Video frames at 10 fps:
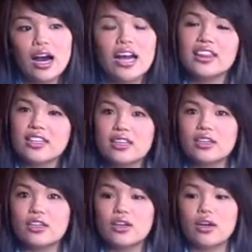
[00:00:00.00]
I think
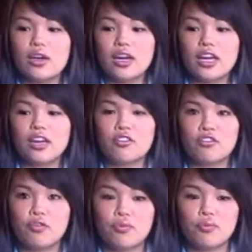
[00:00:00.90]

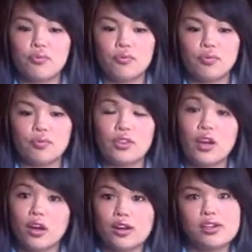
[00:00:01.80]
if
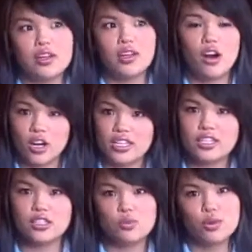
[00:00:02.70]
the
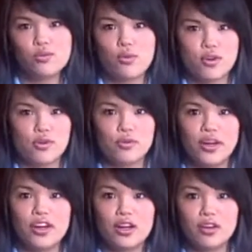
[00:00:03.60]
audience were more
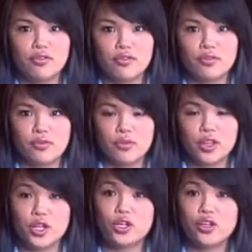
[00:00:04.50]
aware
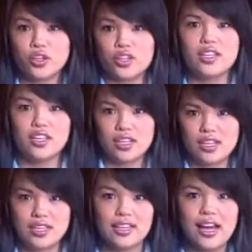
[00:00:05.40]
of the good
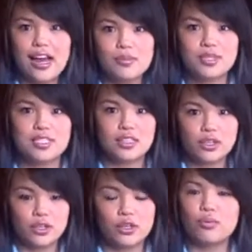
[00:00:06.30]
eating habits and
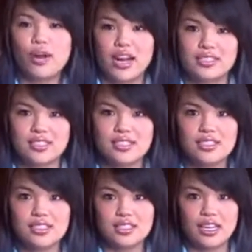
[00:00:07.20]
the good
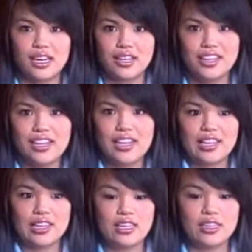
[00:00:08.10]
practices that
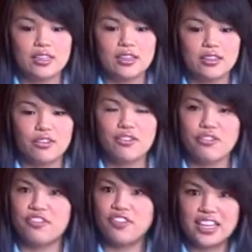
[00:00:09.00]
the
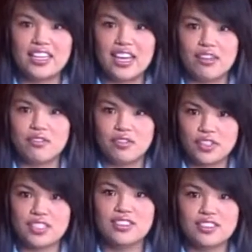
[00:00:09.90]
fit and
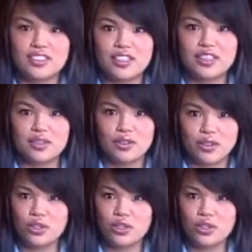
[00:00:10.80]
physically,